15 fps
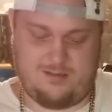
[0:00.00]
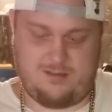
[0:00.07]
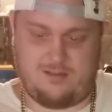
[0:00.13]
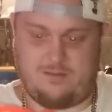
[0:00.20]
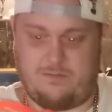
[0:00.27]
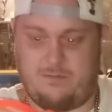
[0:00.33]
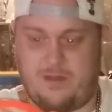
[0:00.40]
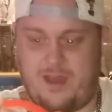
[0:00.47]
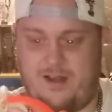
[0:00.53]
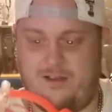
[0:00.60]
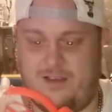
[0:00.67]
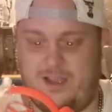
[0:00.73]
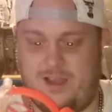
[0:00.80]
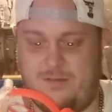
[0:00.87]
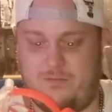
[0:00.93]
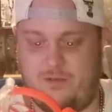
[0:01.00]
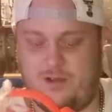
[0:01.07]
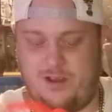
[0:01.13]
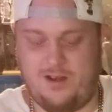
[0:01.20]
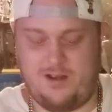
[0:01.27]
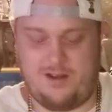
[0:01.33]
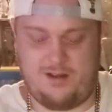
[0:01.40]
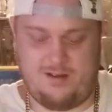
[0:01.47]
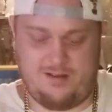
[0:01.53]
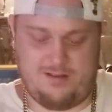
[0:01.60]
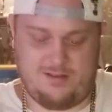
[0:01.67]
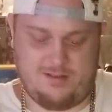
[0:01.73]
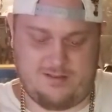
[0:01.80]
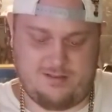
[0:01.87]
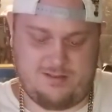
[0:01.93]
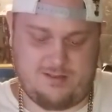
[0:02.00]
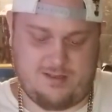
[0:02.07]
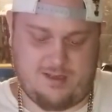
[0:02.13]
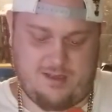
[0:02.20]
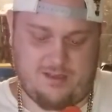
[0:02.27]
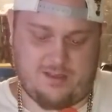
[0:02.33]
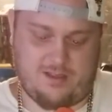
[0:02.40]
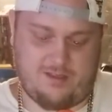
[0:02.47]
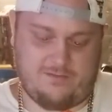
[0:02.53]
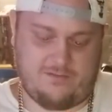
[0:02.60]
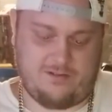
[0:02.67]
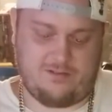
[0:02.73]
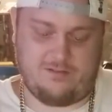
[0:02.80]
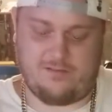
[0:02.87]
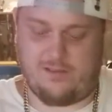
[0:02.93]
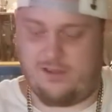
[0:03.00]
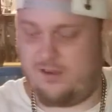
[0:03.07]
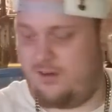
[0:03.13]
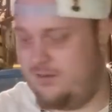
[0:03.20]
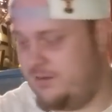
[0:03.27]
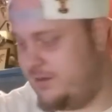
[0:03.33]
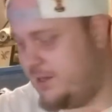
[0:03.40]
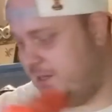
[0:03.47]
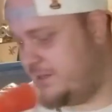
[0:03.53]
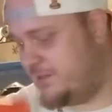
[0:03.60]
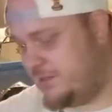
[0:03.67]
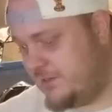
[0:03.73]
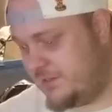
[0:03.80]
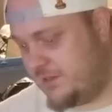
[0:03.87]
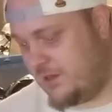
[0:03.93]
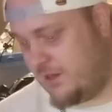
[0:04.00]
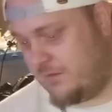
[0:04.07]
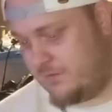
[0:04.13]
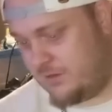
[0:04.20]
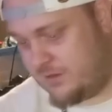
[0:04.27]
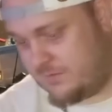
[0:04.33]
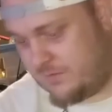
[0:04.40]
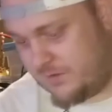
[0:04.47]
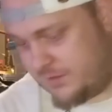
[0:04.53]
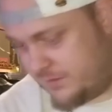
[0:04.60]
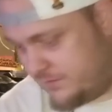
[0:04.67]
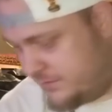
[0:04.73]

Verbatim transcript: Not the battery operated. Uh, the cover don't stand up. Alright, so it's garbage, but...